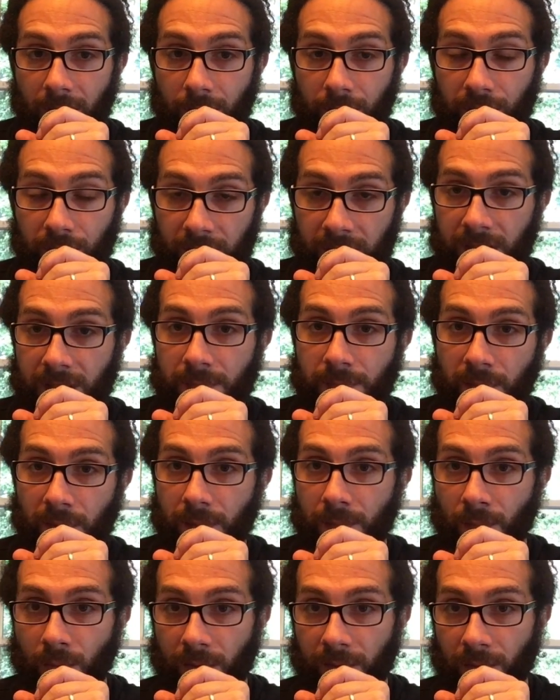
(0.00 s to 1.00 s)
please
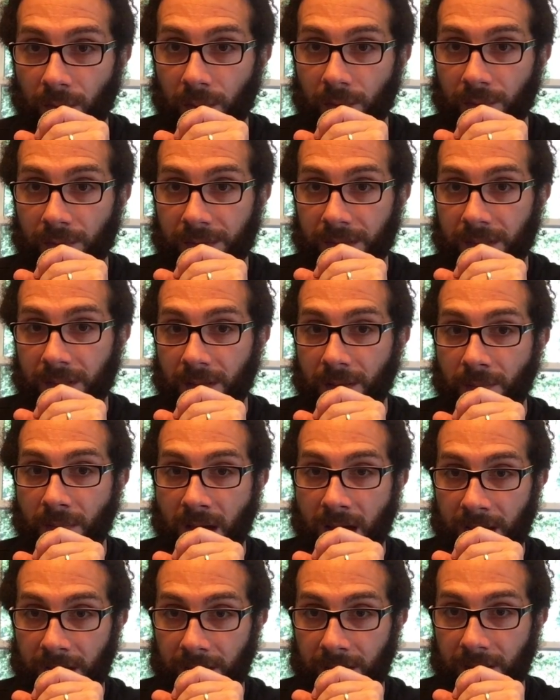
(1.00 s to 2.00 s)
put more vocals into the
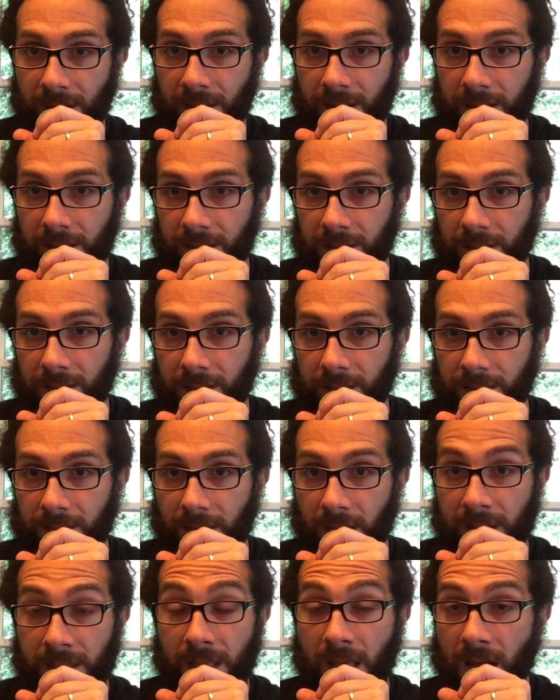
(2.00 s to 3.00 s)
monitor.
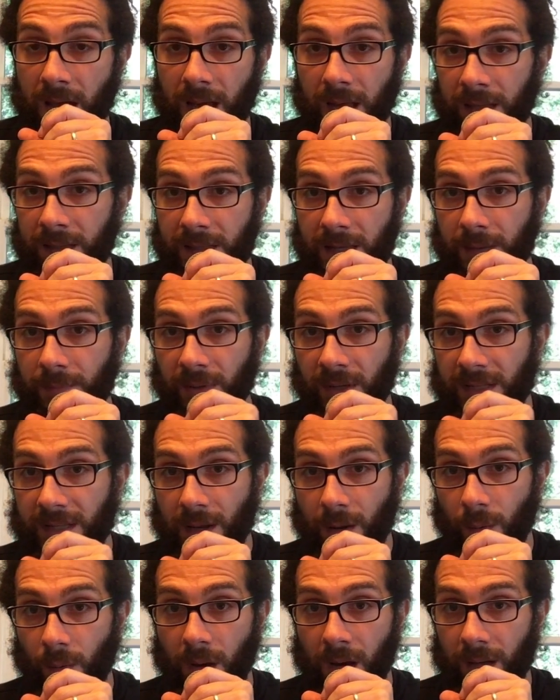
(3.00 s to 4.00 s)
It's not because
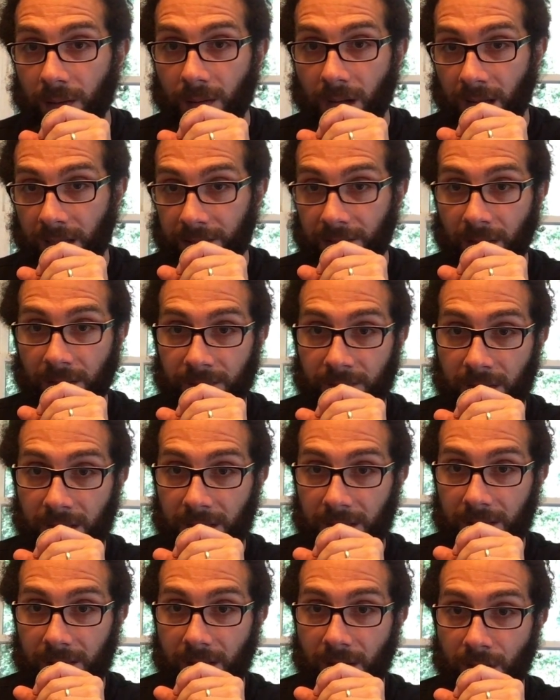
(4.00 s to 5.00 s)
I love
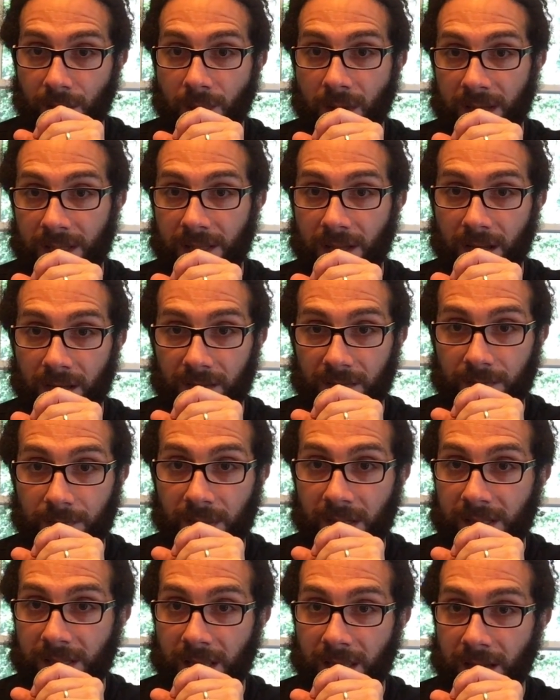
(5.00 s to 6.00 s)
to hear myself
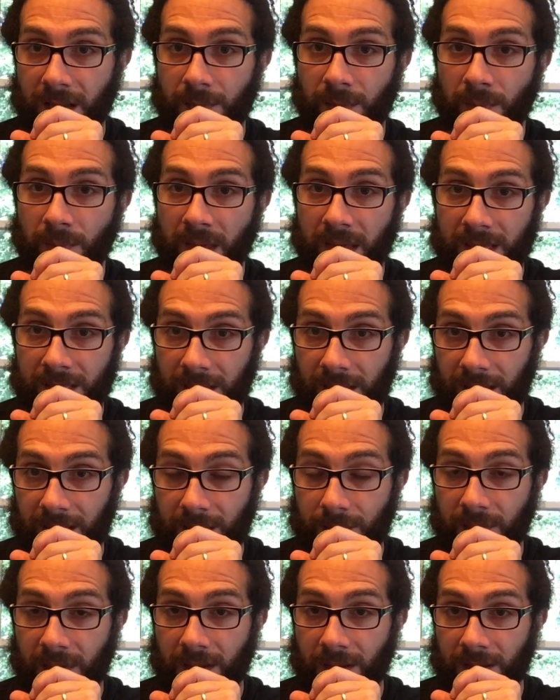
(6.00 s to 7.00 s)
because I think I'm amazing. It's
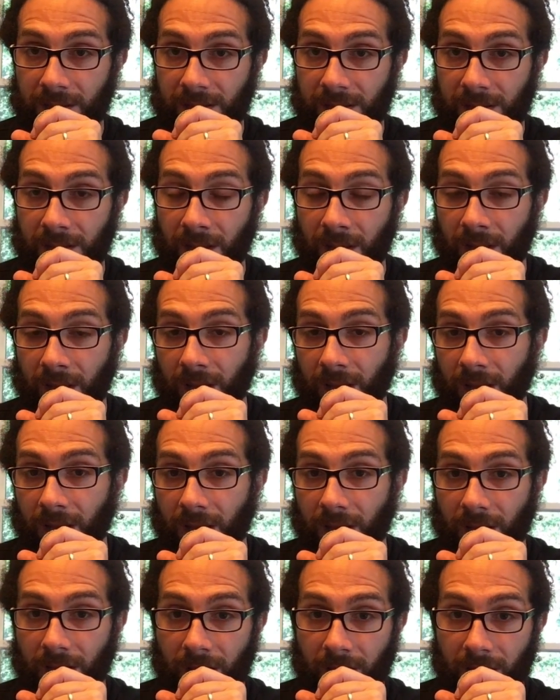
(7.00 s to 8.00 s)
because
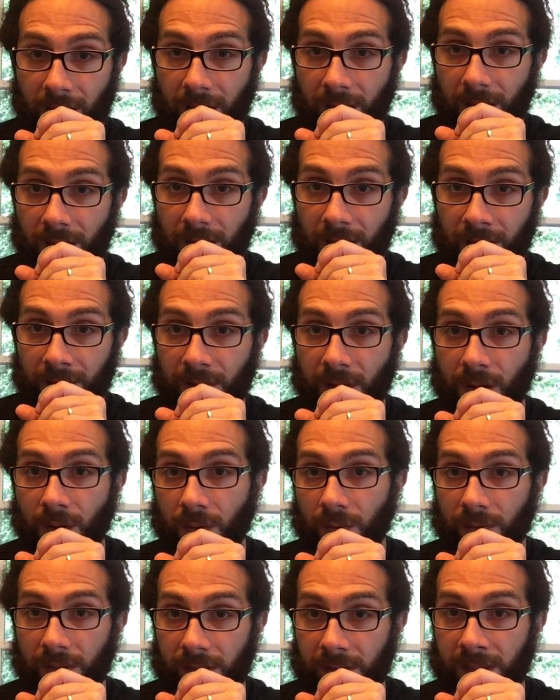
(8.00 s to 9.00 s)
if I
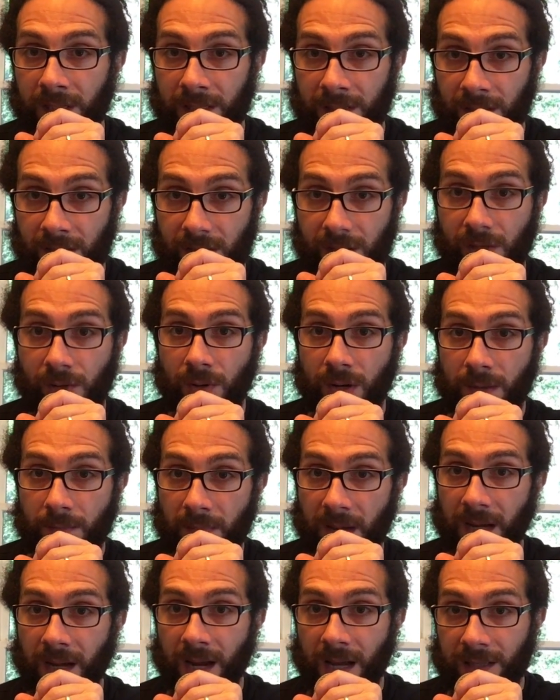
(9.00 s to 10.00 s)
don't need to scream
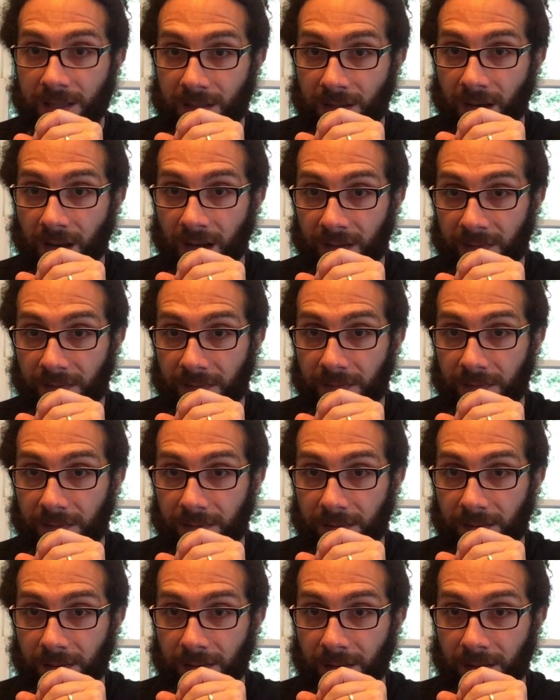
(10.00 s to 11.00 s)
my nuts off,
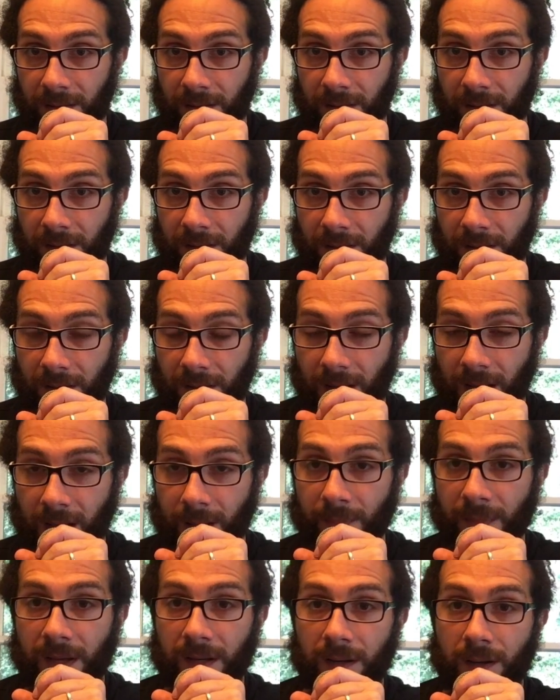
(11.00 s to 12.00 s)

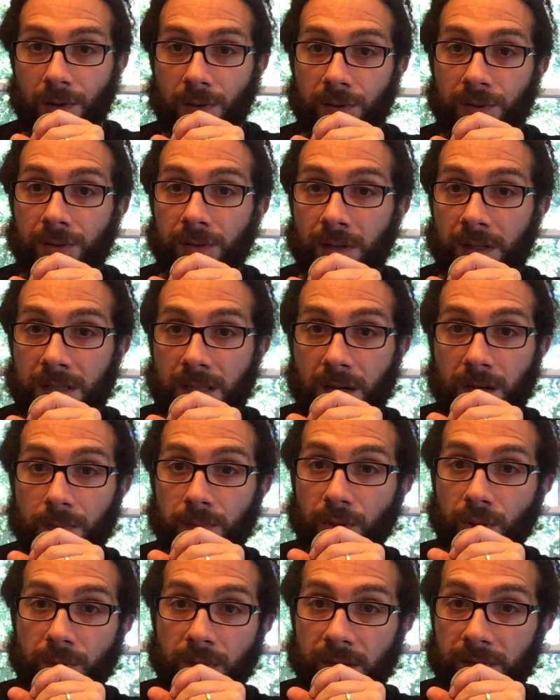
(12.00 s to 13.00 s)
I'm not going to, because then I'll
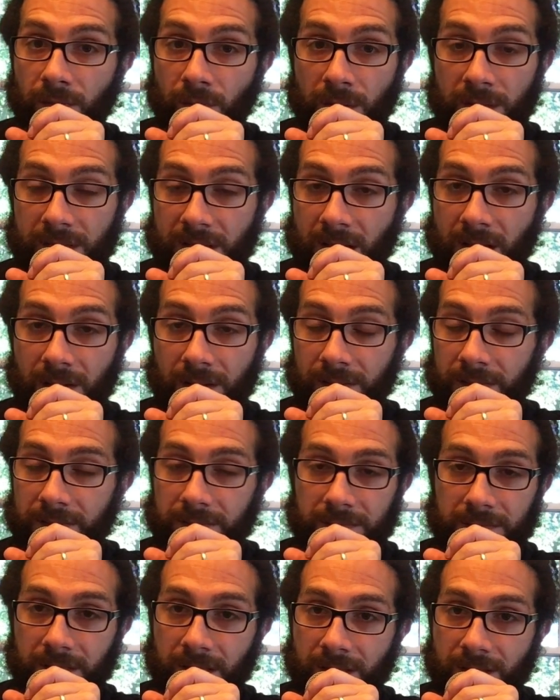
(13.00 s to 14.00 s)
blow my voice out, and
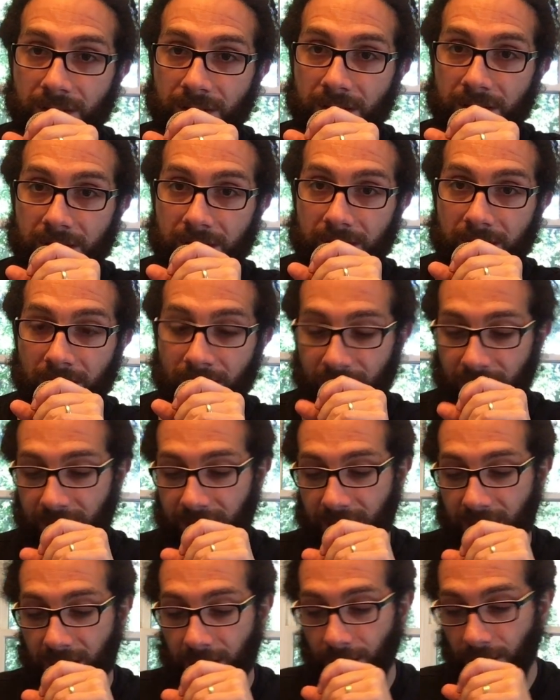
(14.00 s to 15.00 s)
it's just
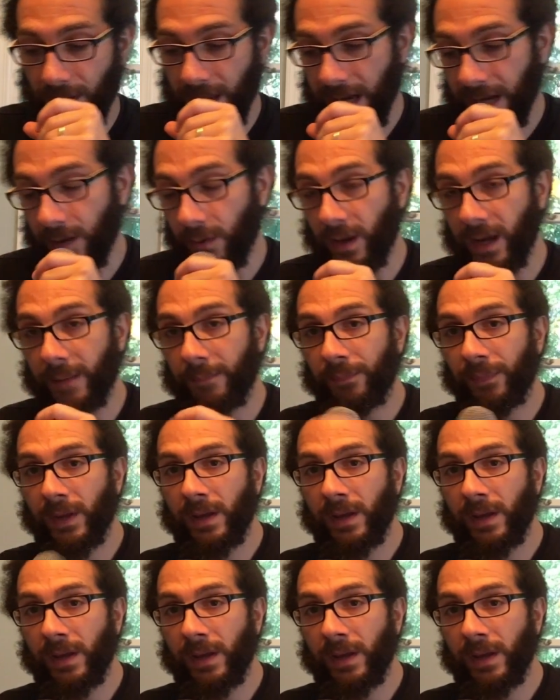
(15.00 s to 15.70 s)
terrible. Anyway,